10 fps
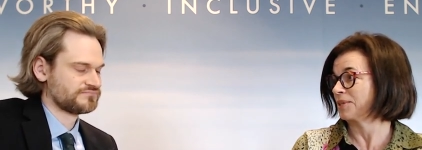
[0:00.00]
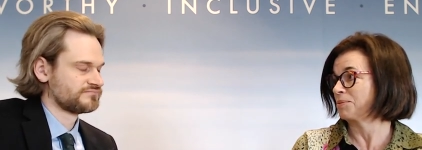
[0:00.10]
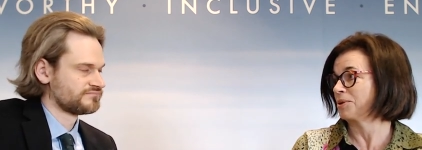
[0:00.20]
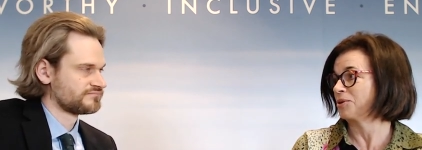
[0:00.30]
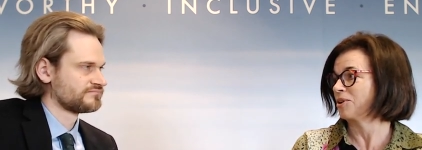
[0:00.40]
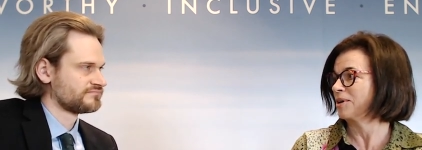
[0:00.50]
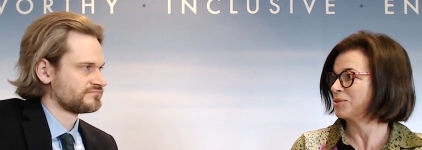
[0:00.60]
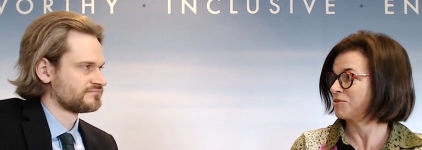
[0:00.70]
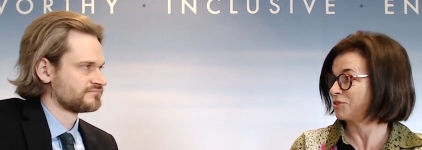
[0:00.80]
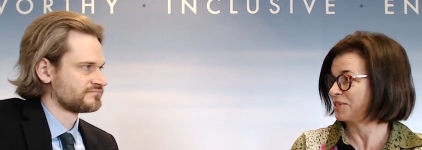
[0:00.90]
Speaker 1: their
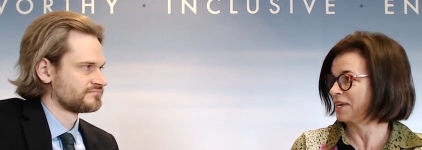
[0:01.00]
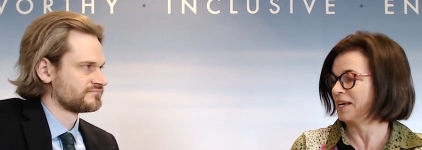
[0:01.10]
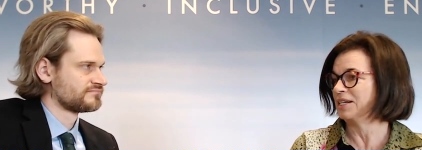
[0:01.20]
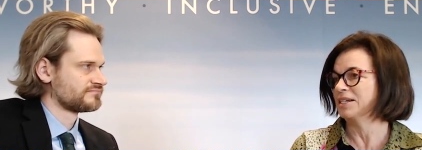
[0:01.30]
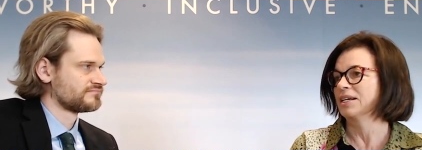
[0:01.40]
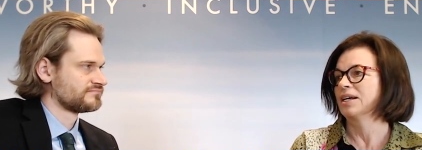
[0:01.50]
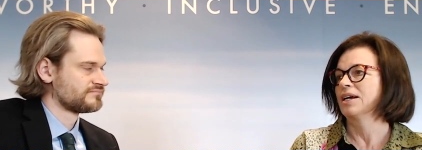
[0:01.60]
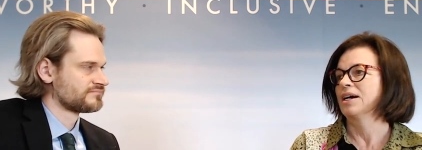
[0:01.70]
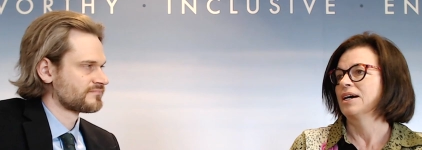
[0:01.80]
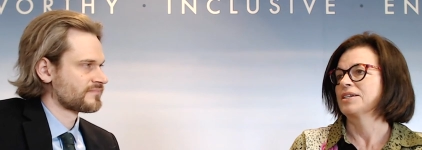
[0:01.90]
programs firsthand.
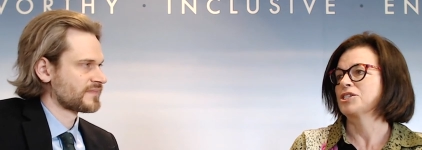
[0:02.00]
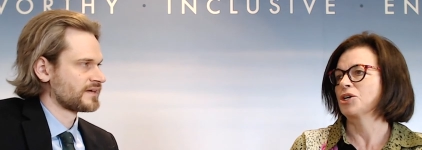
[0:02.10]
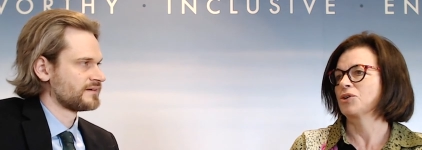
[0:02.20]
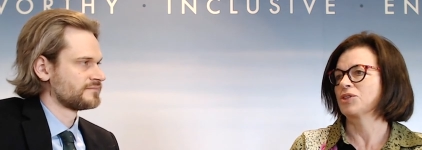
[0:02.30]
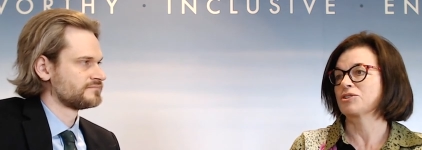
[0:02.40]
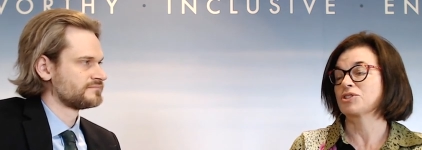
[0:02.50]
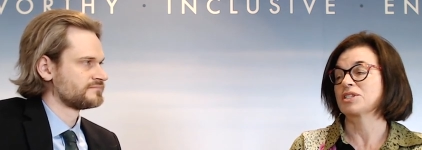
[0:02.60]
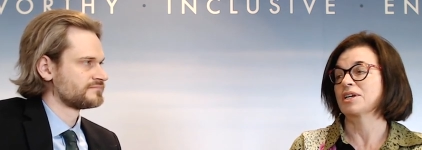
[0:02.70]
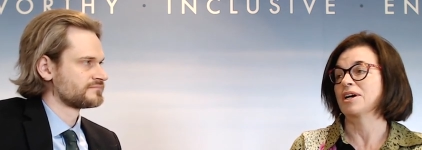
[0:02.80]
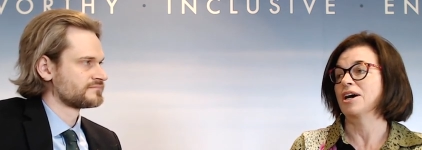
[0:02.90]
So
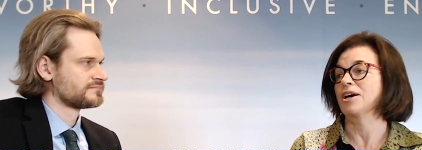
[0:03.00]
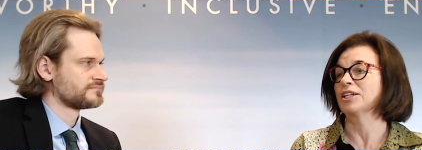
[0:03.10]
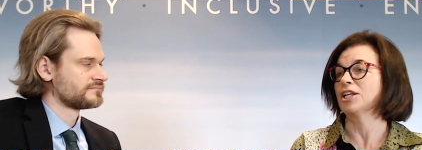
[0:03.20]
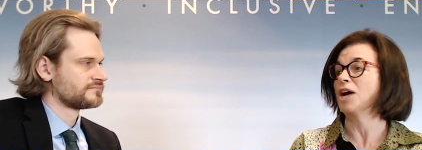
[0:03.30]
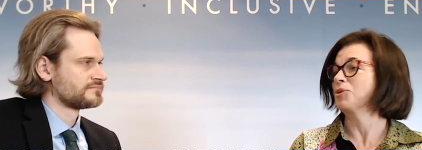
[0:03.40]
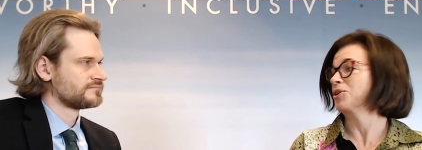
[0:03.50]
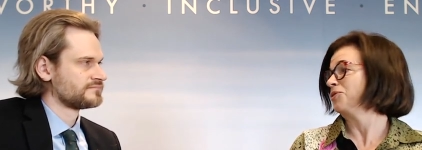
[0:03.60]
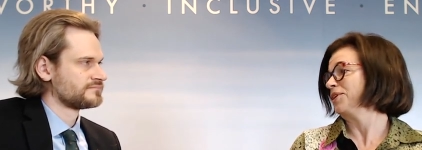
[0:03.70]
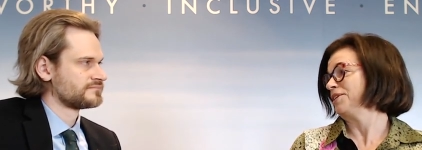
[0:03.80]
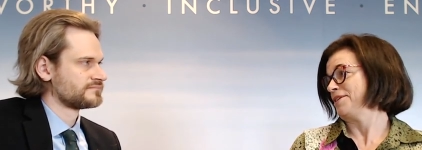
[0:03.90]
there's uh, a lot more
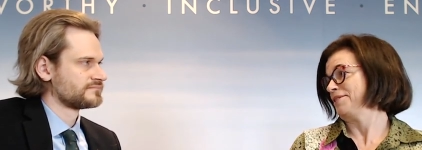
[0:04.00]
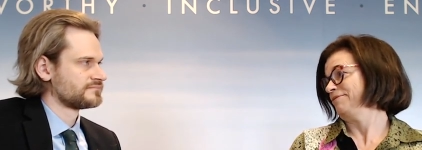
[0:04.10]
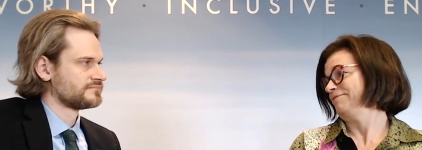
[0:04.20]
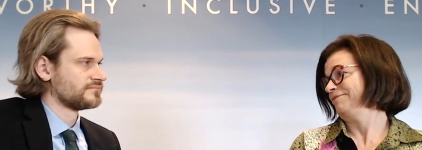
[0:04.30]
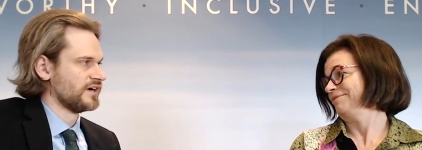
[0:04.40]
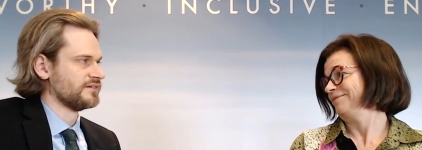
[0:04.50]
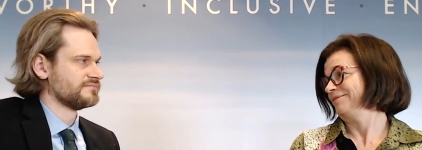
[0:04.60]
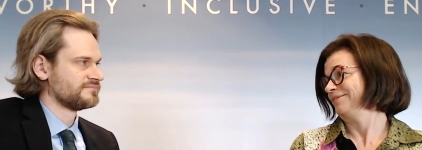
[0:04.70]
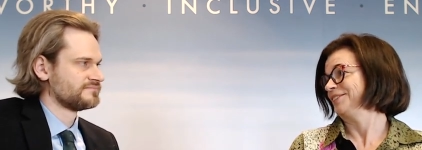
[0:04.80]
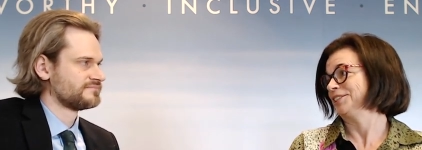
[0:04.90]
going on. Wow.
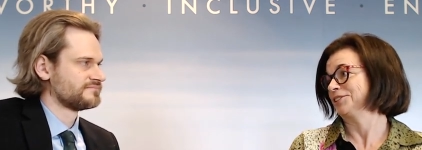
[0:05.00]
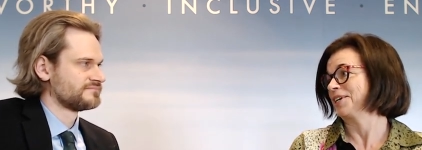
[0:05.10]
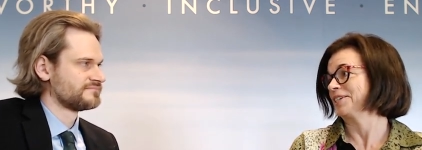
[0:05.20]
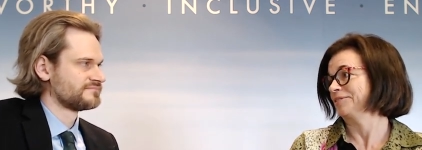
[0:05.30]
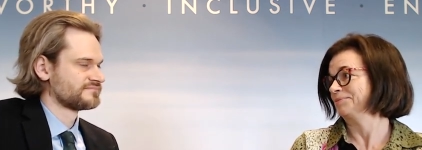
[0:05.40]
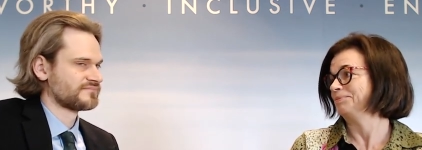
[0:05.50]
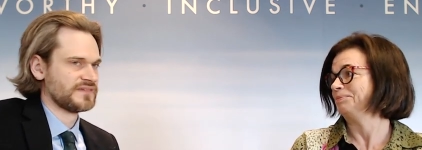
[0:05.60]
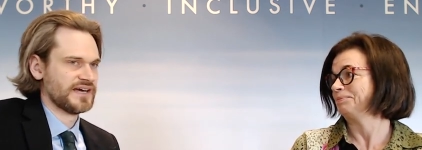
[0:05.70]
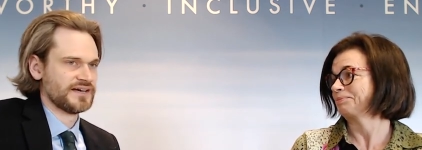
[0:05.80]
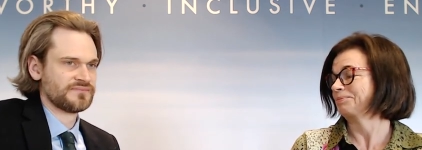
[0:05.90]
Which is great.
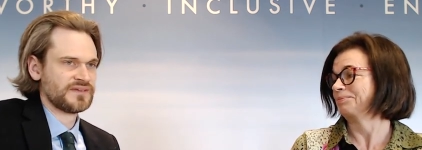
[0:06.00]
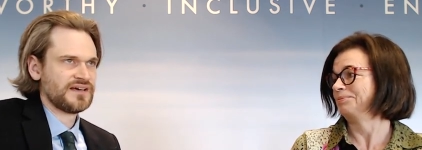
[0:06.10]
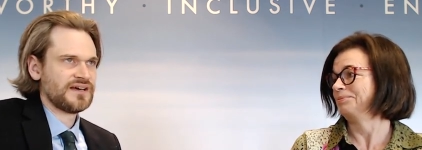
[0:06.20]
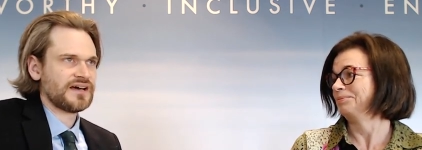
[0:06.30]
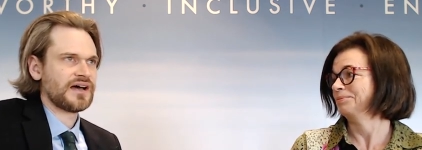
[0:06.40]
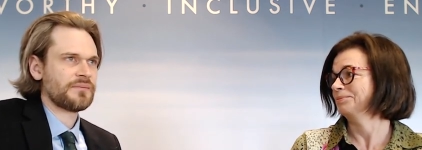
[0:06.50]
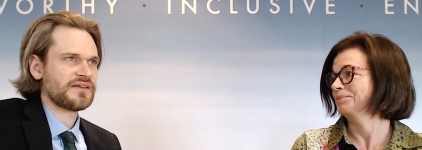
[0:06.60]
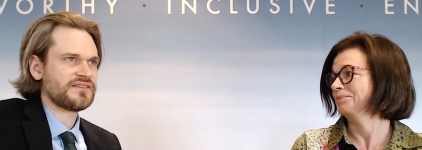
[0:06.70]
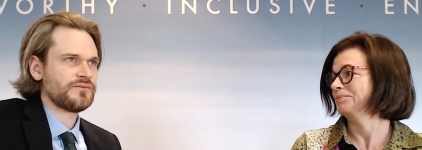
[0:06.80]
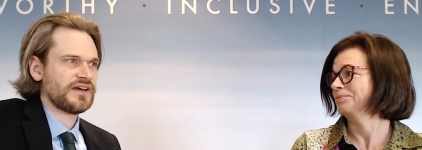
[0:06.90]
Speaker 2: Yeah. Um,
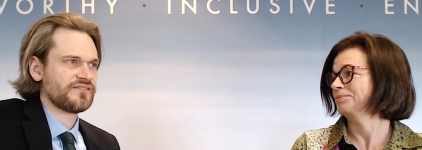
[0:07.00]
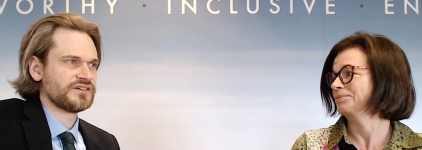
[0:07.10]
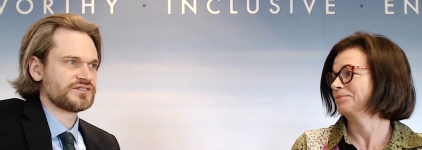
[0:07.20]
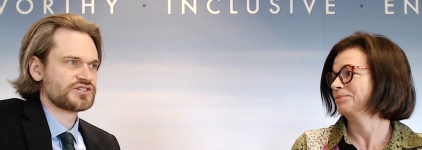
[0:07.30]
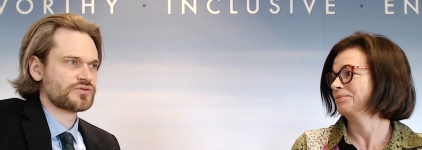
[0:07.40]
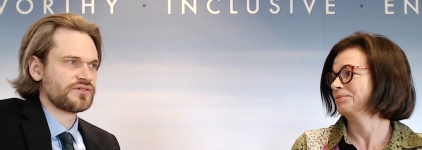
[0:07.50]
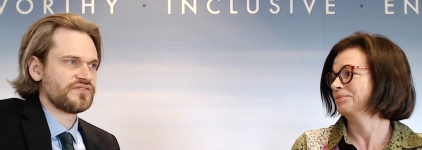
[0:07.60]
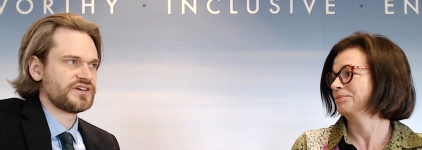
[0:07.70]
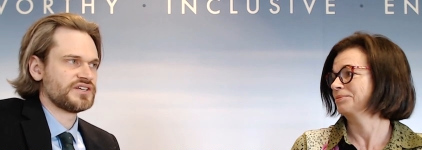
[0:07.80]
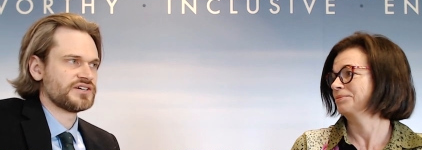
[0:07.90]
I think we have a short
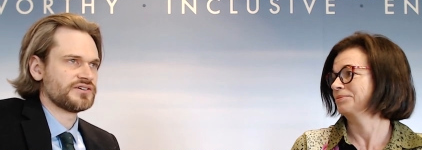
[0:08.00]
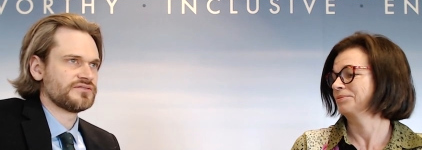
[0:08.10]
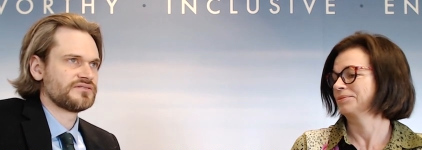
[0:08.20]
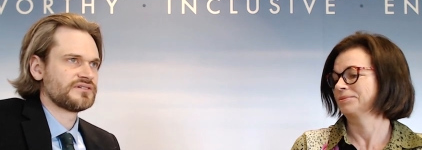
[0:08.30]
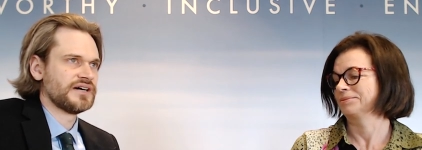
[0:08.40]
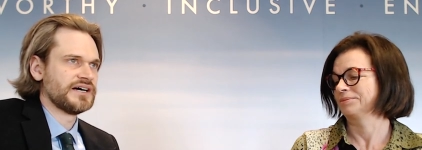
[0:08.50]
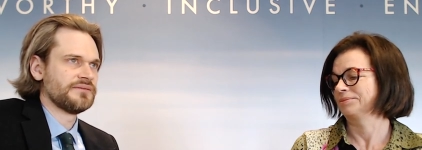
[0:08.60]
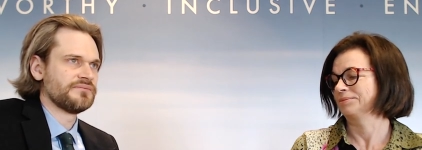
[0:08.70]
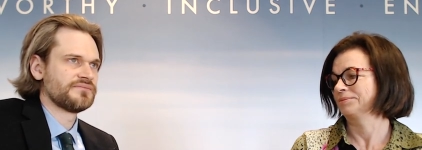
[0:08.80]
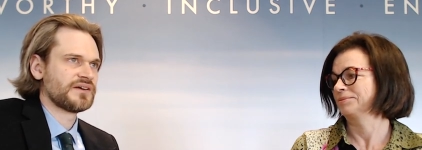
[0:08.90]
video
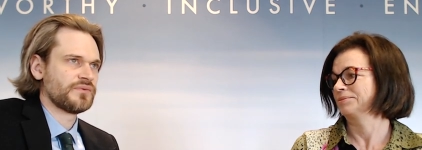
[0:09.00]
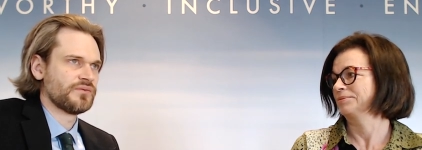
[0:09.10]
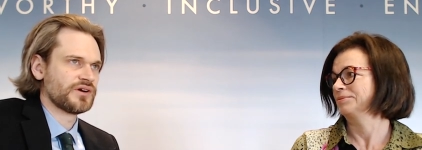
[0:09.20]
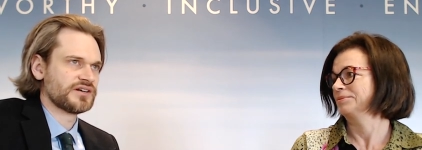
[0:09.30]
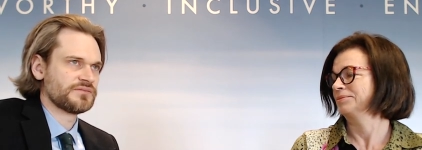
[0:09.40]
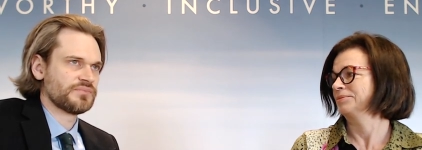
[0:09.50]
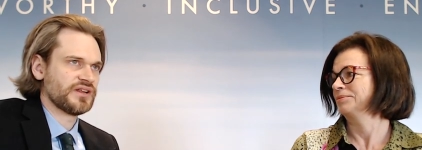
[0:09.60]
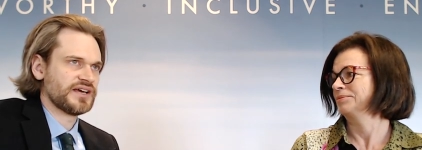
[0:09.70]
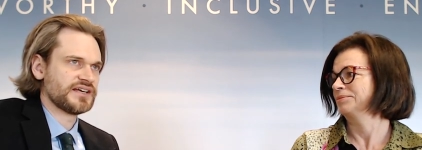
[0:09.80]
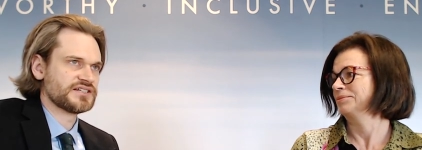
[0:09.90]
um, that we wanted to
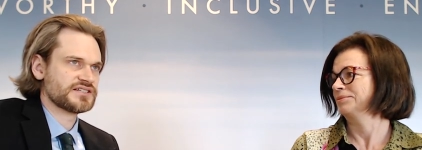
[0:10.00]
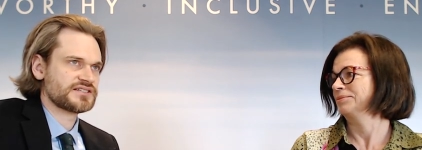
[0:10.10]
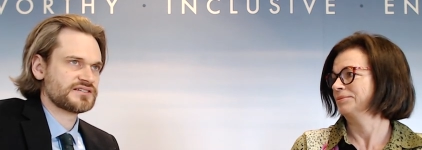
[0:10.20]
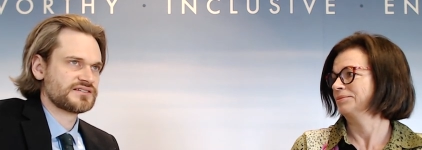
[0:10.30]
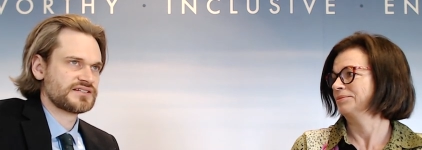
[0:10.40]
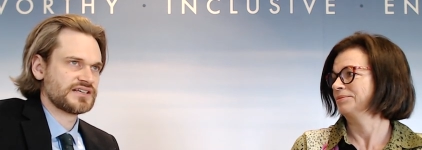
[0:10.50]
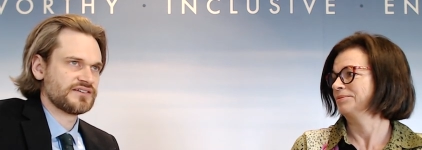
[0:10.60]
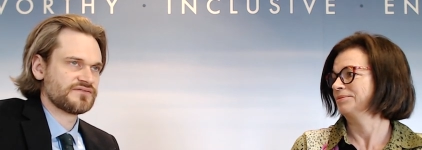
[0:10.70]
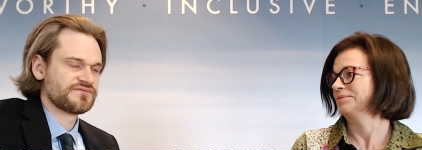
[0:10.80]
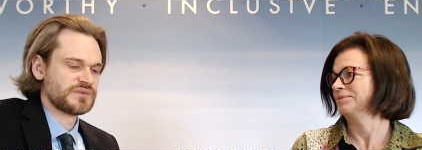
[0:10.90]
play just to
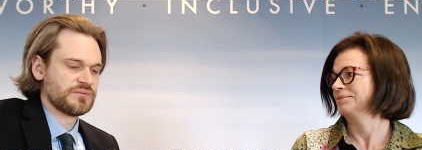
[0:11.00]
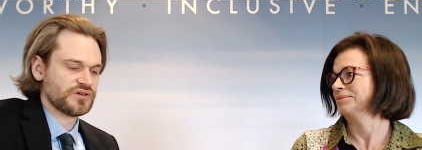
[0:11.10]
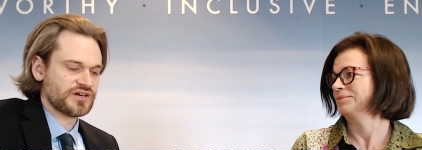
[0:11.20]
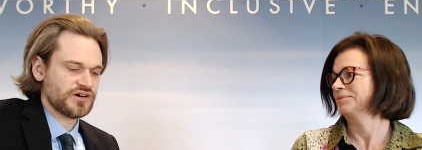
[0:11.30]
give people an